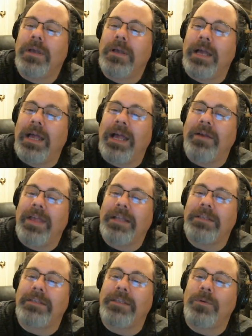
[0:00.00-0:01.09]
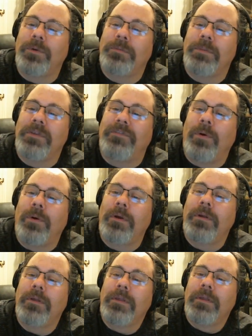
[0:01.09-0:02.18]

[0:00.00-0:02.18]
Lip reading: I've had to deal with before,